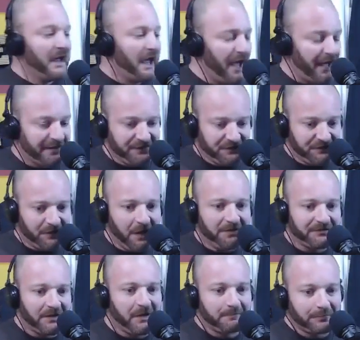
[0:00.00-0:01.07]
an assault
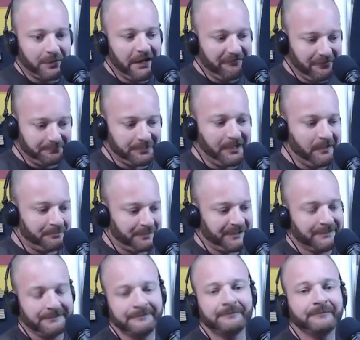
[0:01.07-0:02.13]
on private
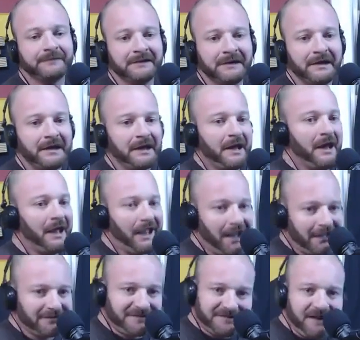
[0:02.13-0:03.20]
property
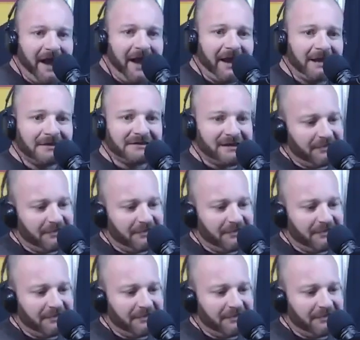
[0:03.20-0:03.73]
and say that